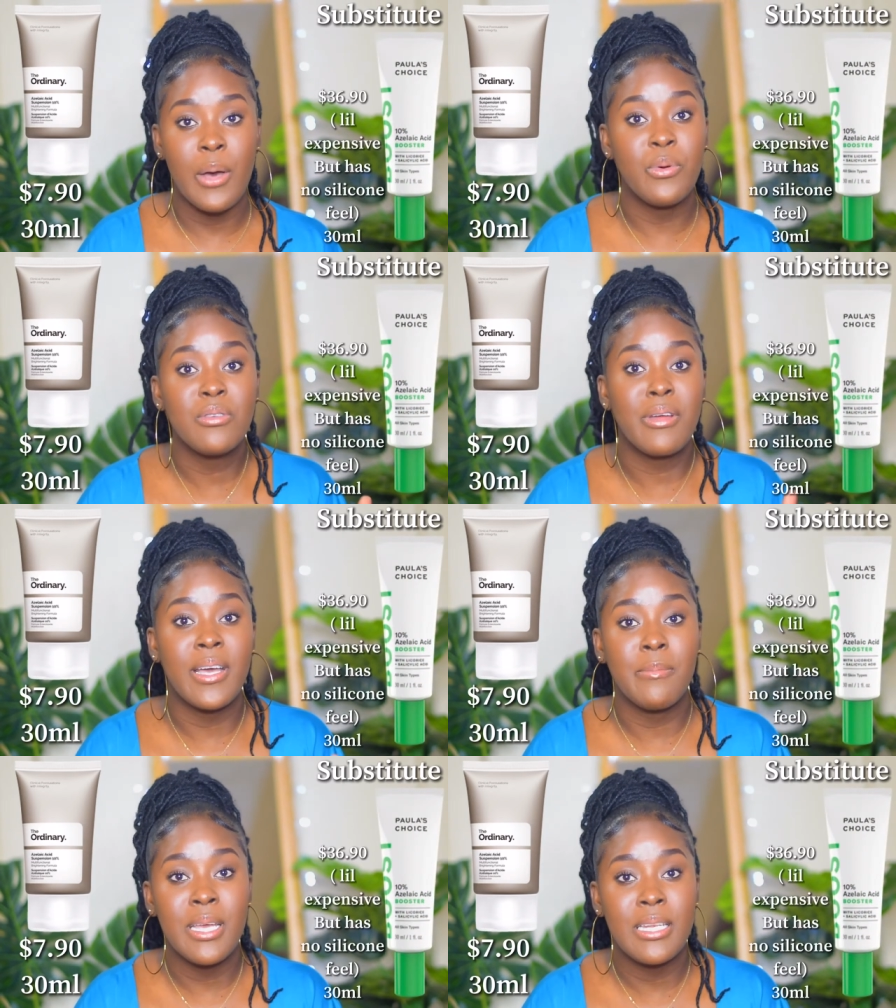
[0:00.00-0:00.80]
I wouldn't
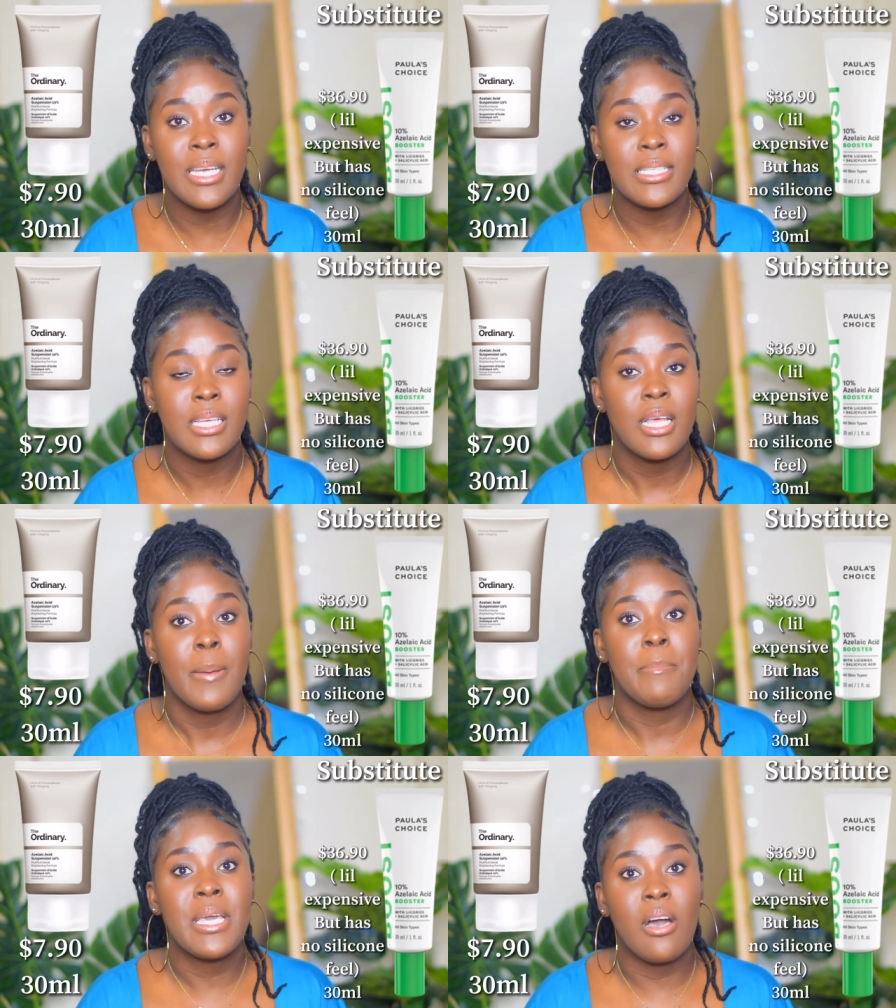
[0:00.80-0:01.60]
recommend it
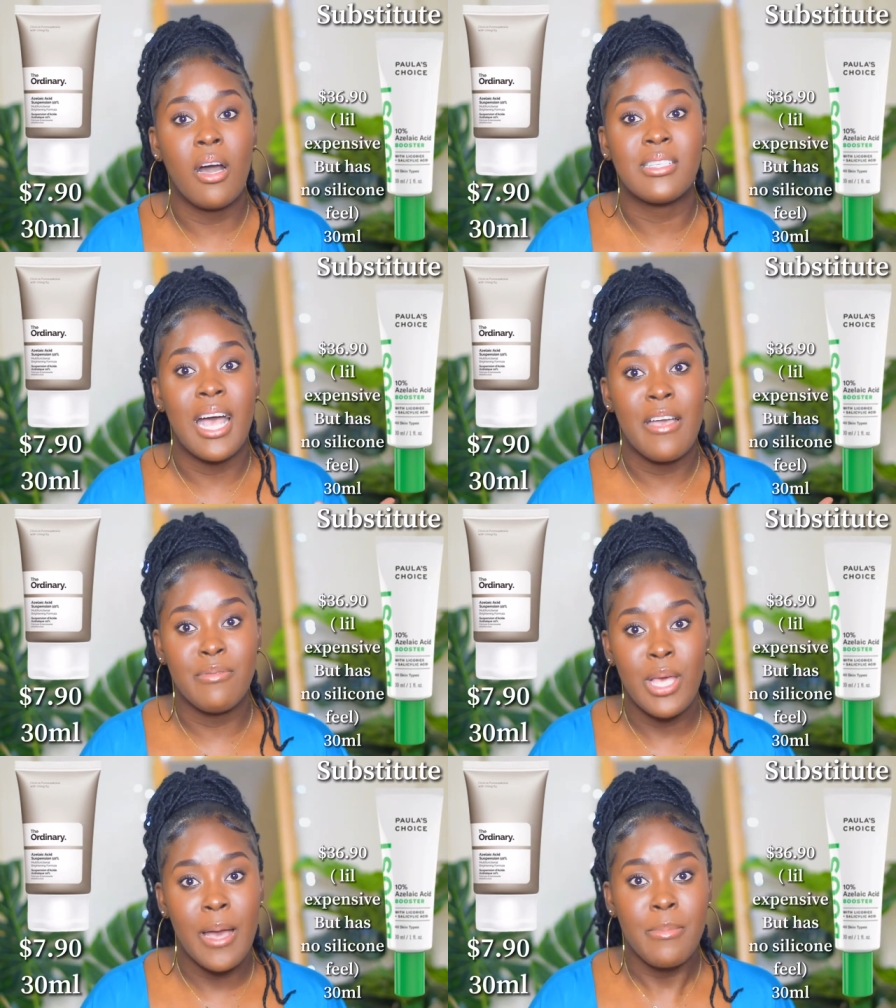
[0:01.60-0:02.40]
because
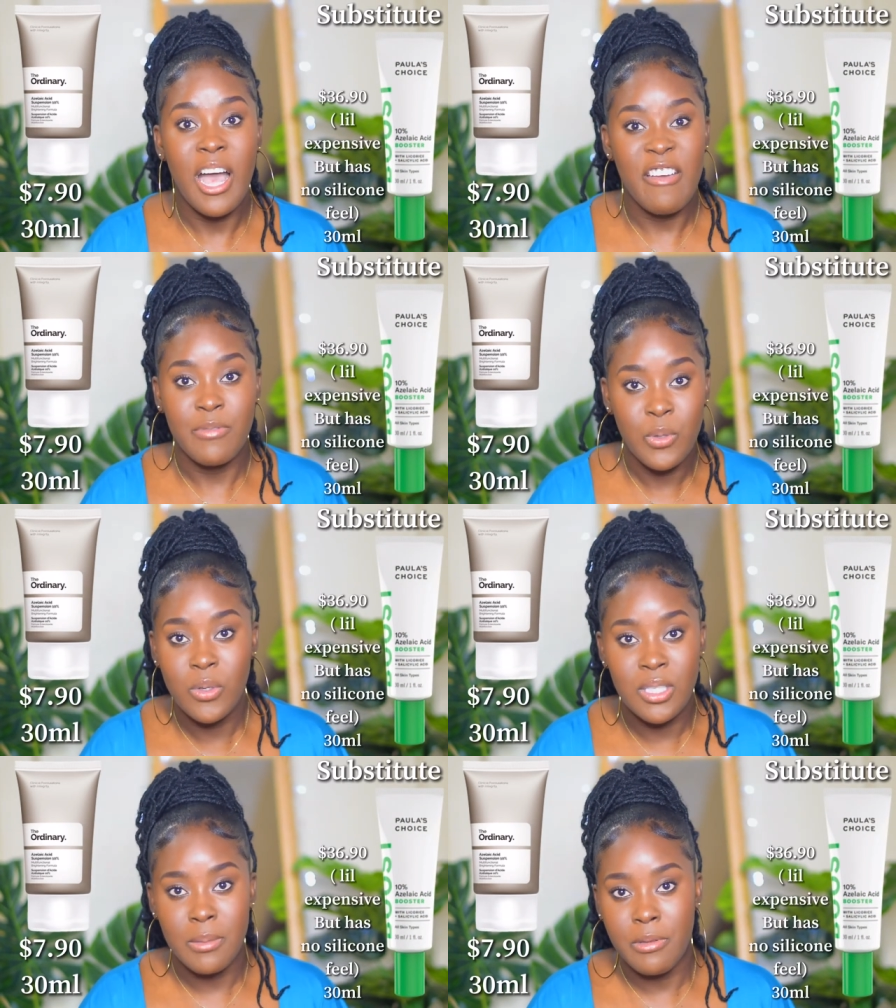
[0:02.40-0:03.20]
I've, i have
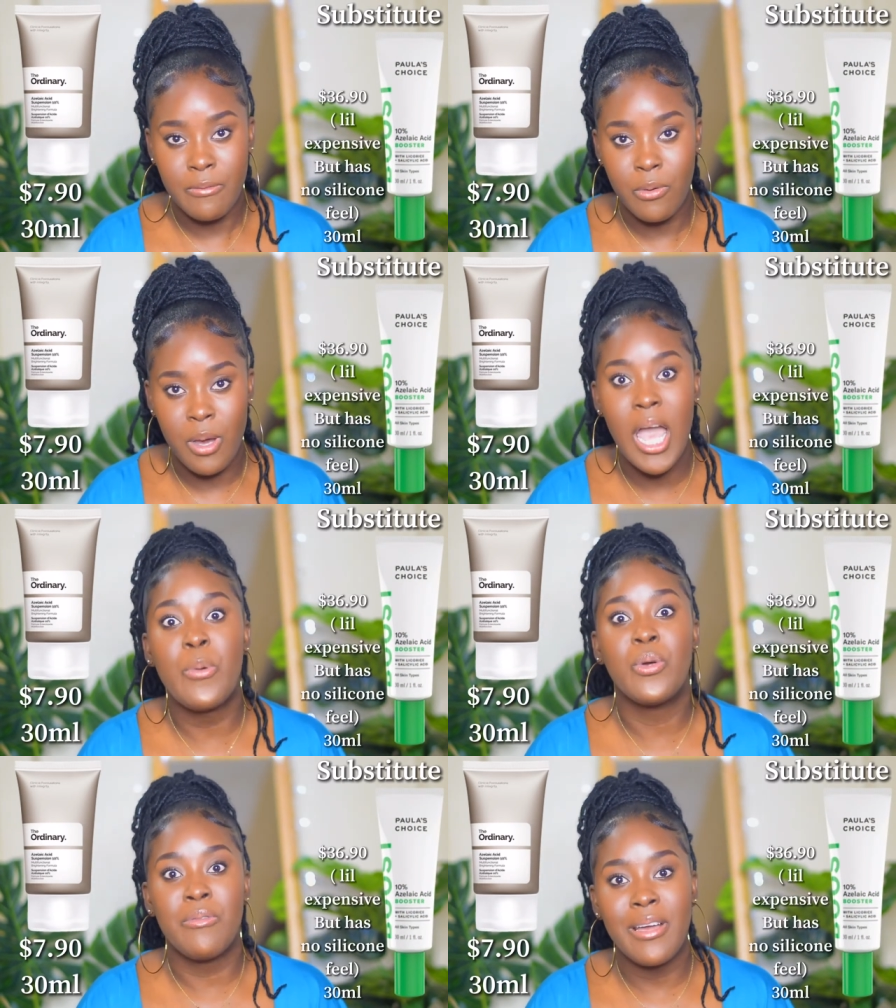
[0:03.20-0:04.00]
used it before.
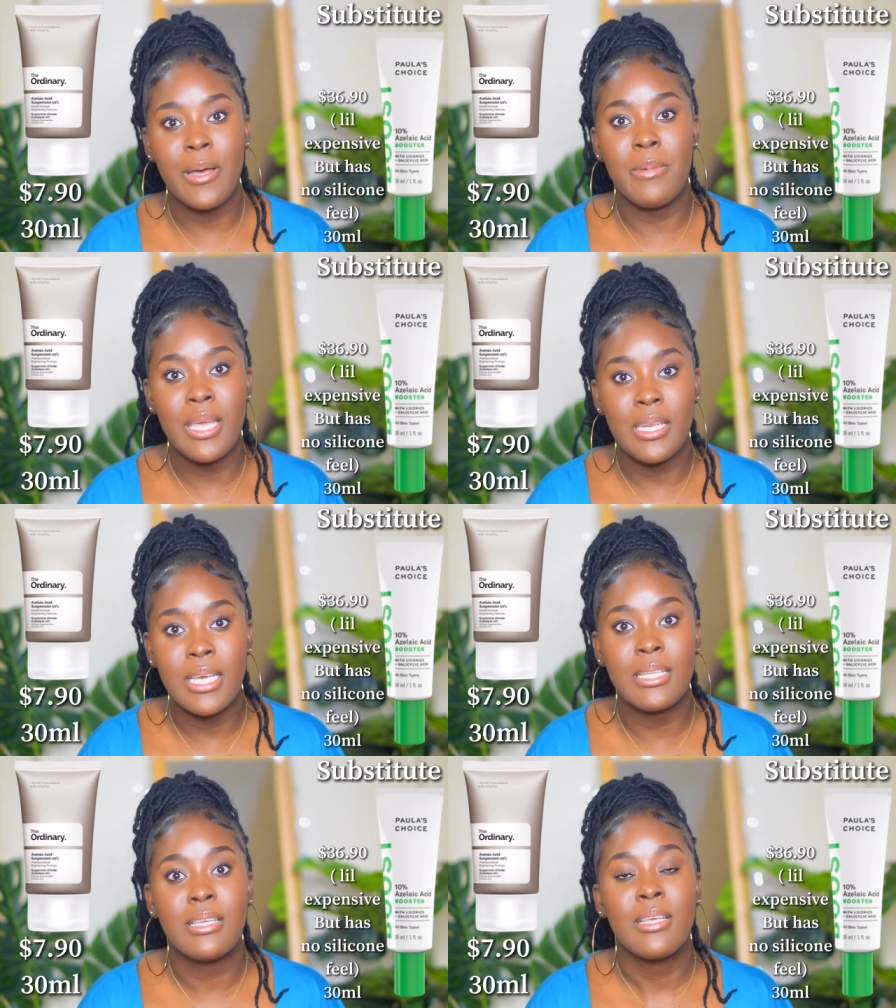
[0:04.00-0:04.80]
I would recommend
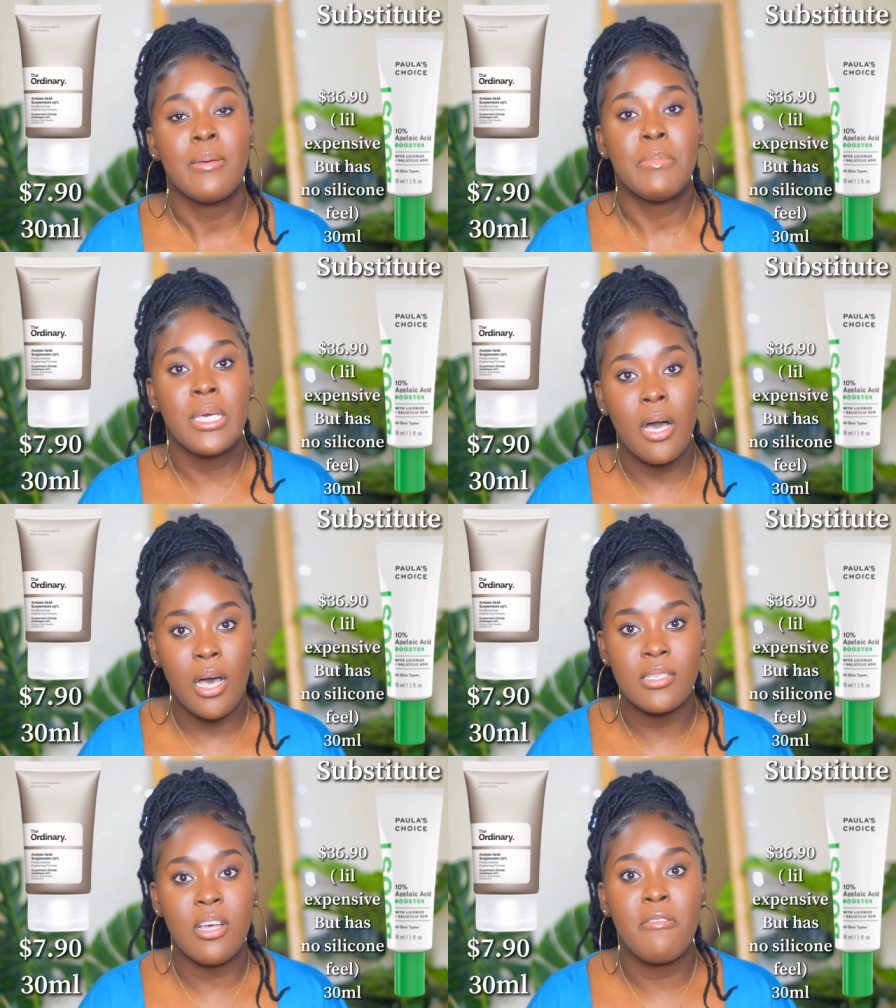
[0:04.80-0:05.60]
it
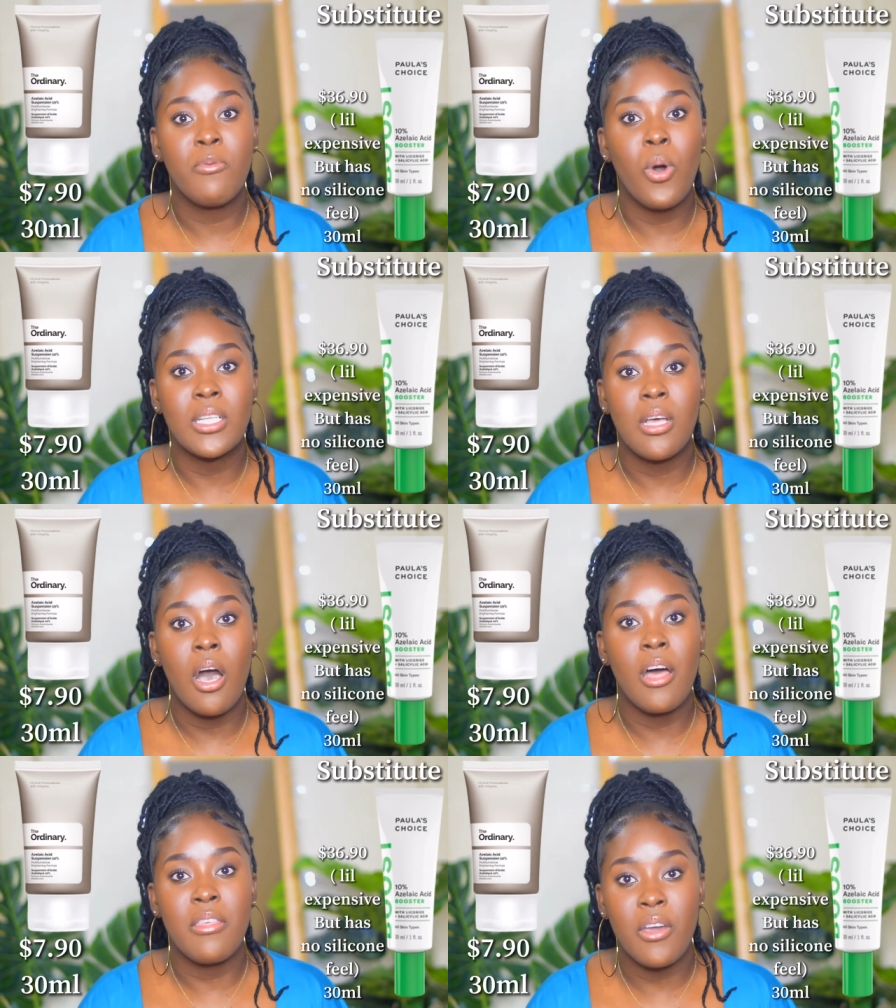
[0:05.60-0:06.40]
because of what
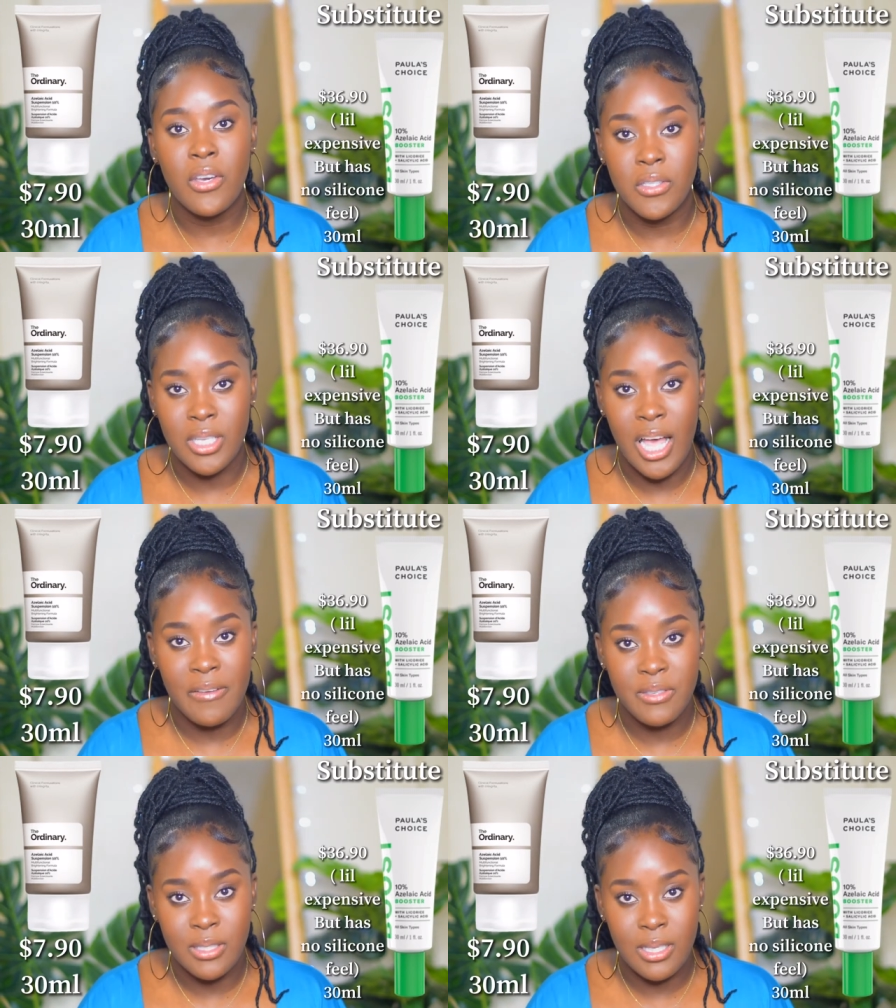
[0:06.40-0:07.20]
others have,